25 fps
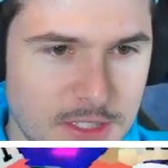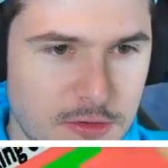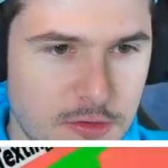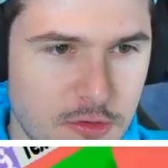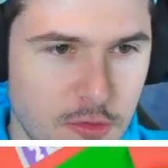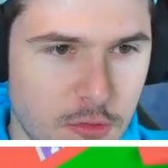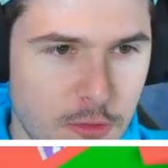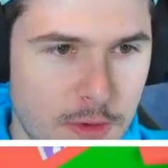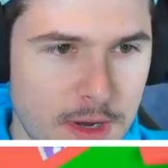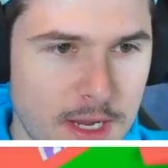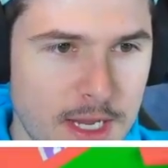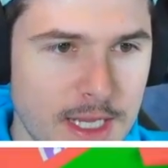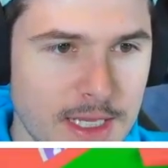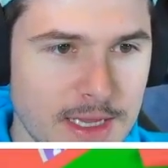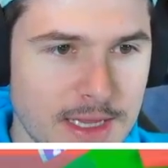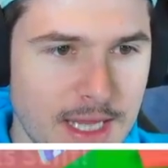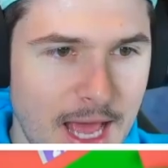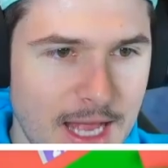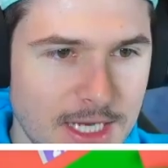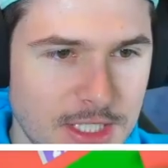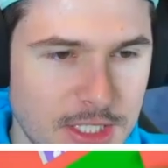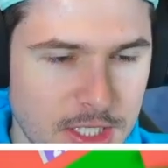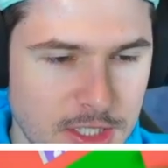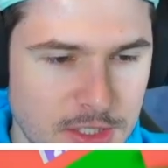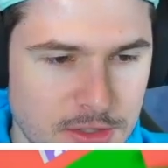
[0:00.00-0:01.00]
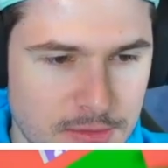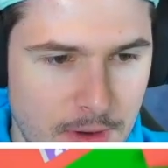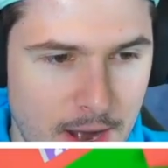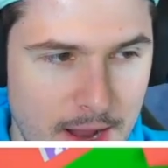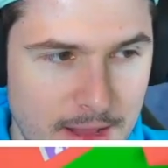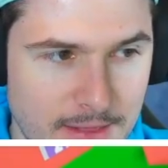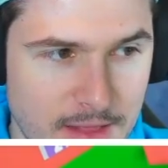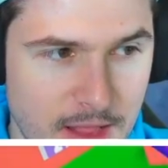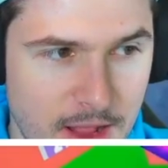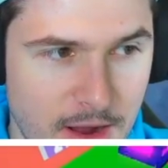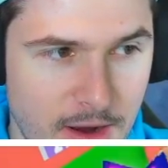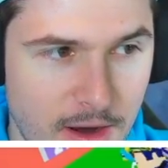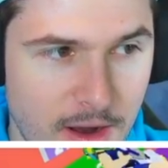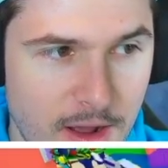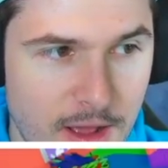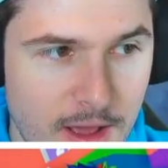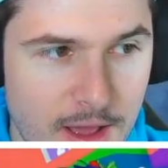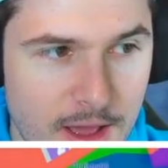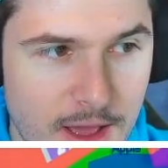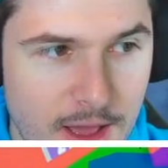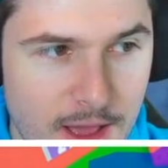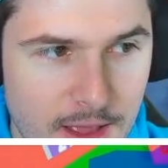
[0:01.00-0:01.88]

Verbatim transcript: three legends right there.